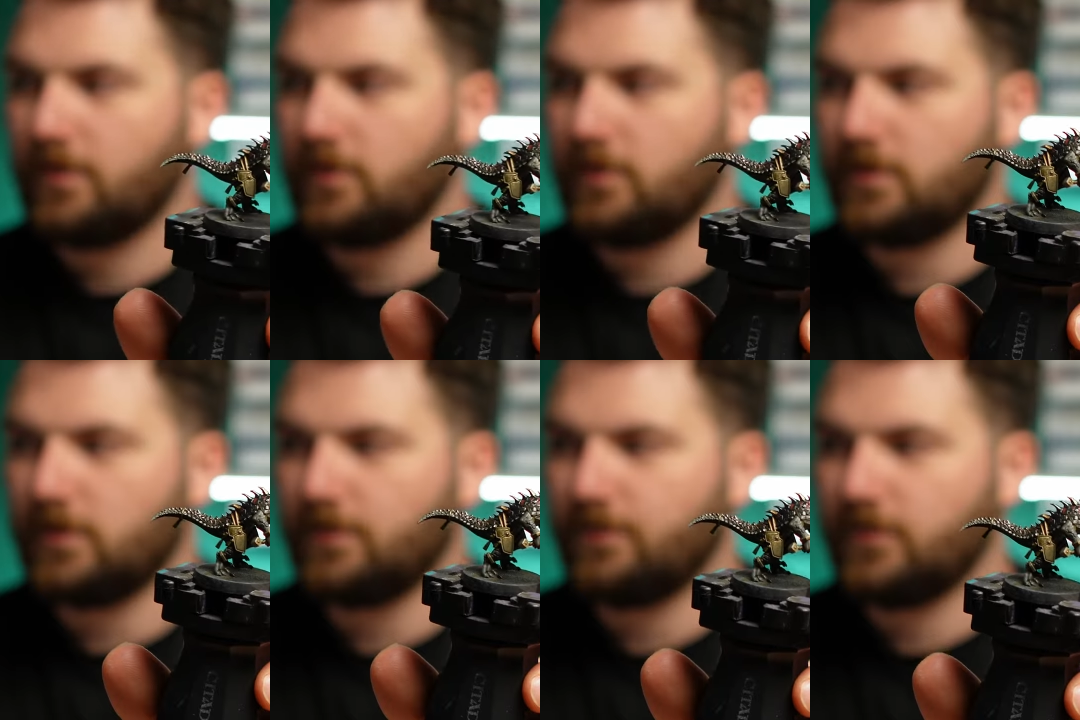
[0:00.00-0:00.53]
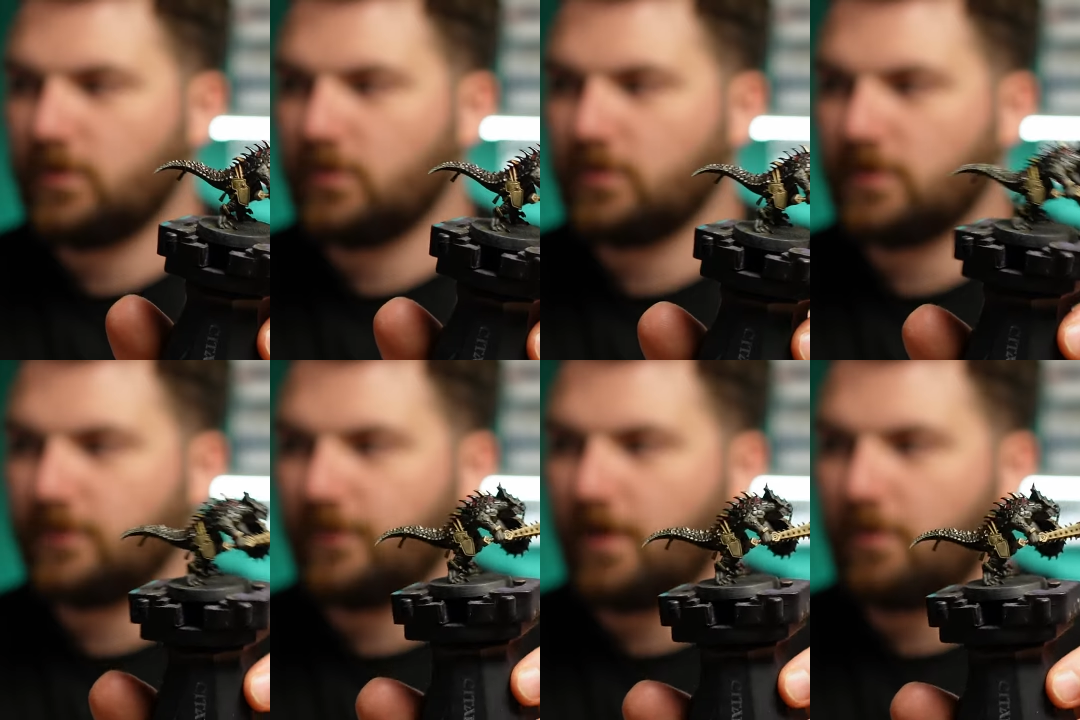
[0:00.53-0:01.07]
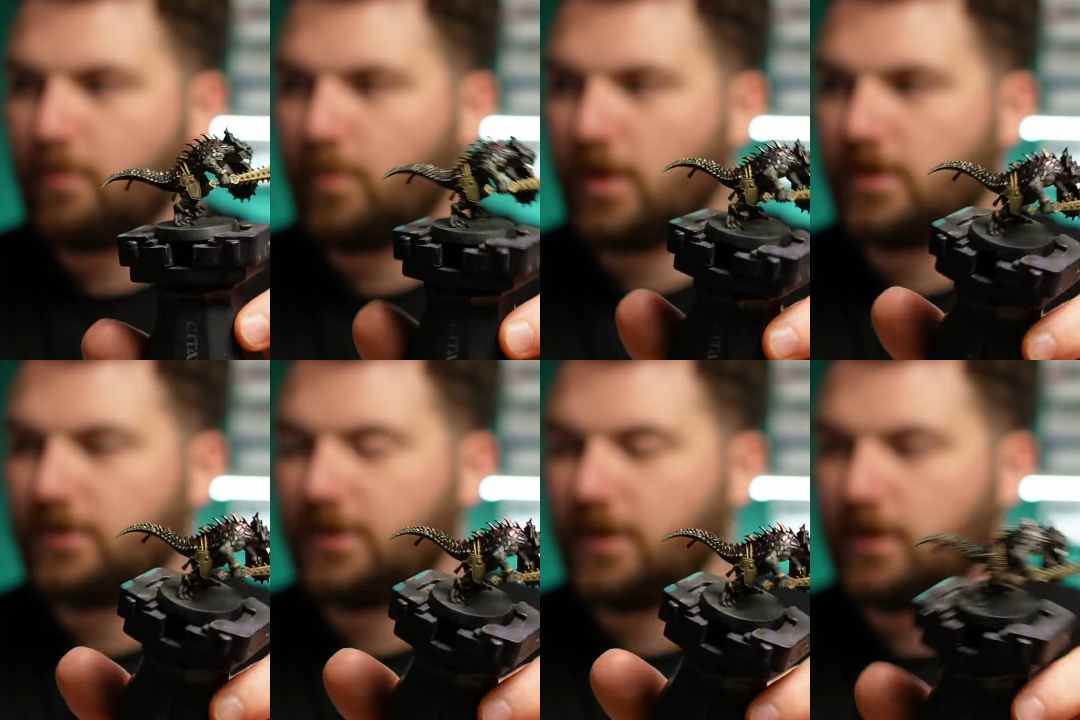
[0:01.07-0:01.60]
Yours, yours is very
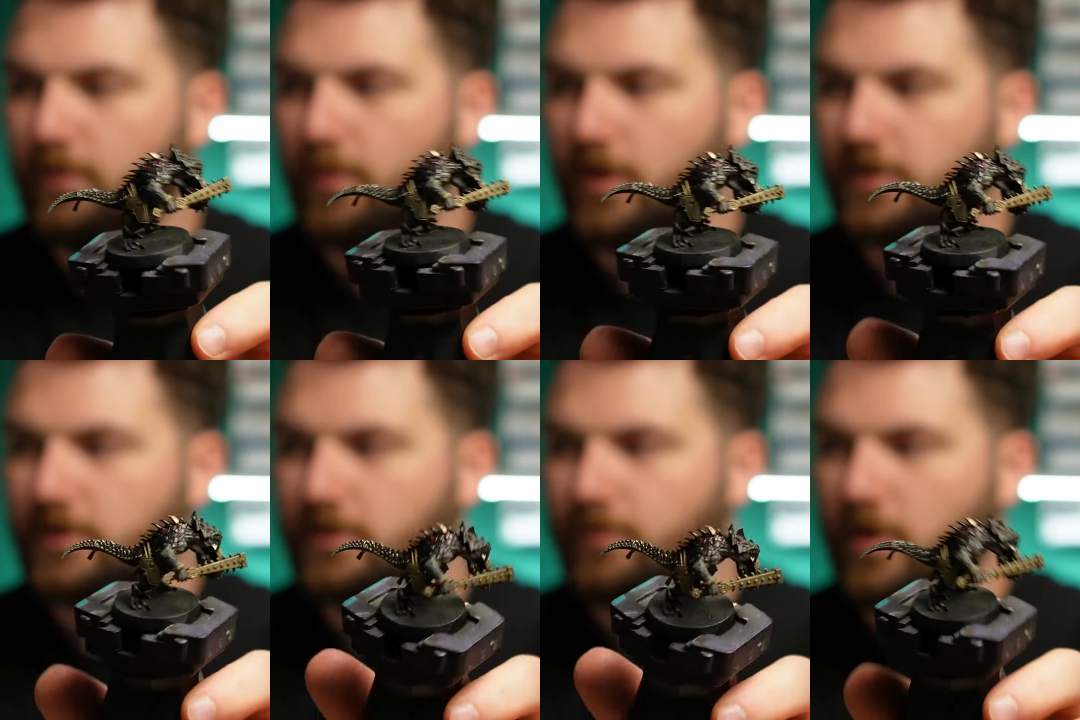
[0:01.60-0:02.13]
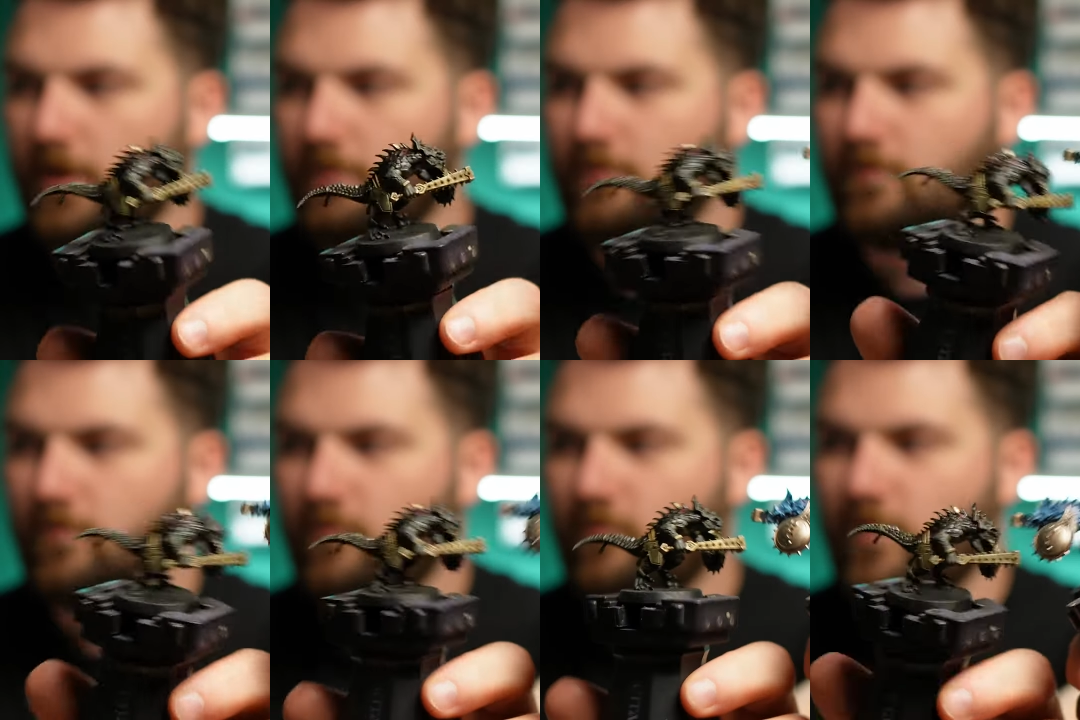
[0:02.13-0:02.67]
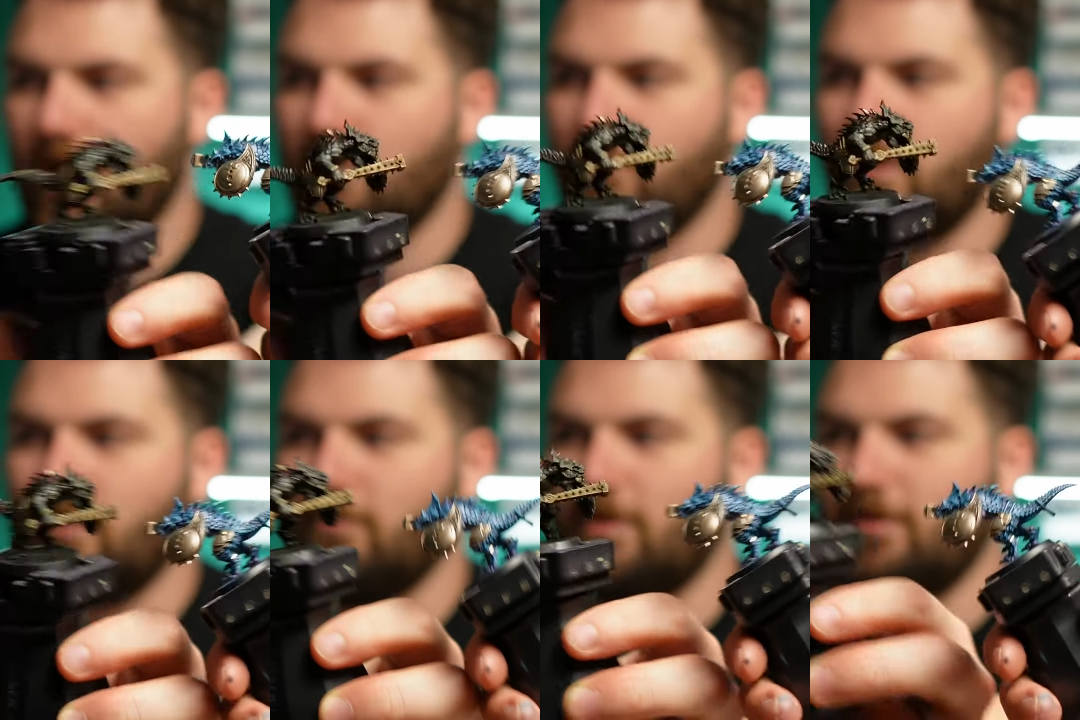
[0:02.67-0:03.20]
punchy in comparison to
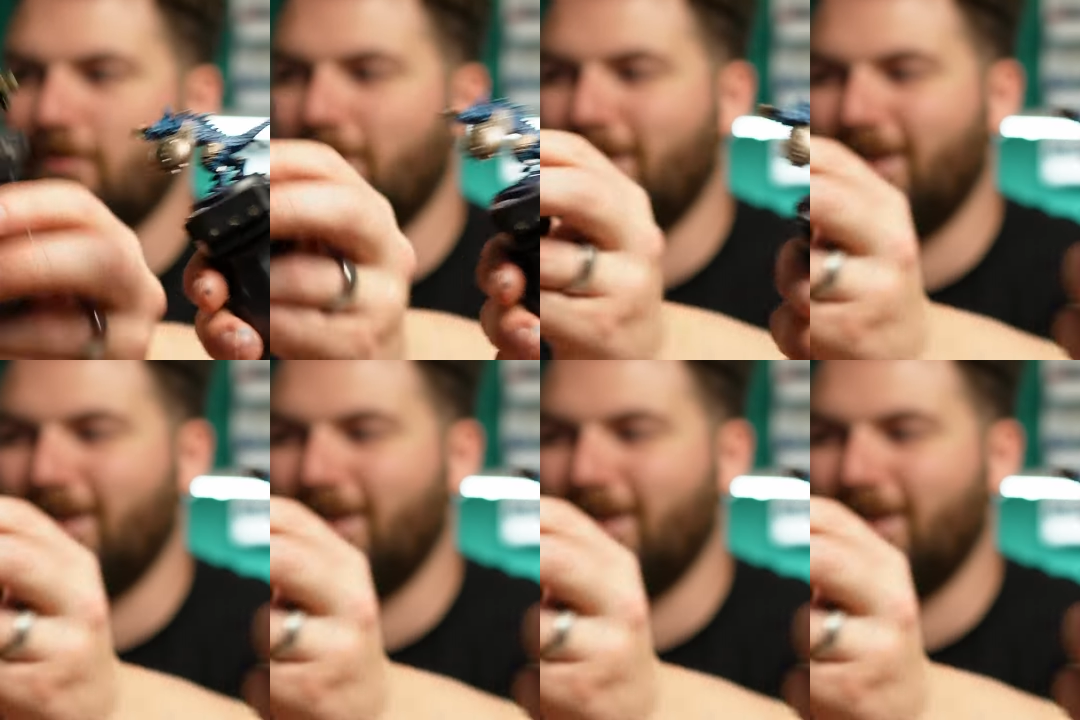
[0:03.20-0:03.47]
mine.